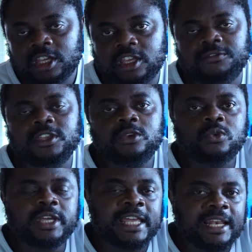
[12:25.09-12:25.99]
giving
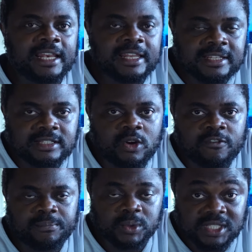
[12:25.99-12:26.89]
you a list
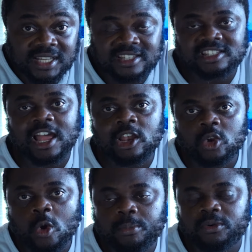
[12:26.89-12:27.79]
of potential
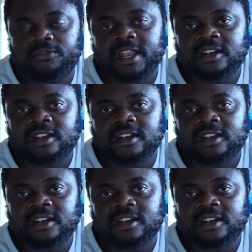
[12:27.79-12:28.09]
low-profile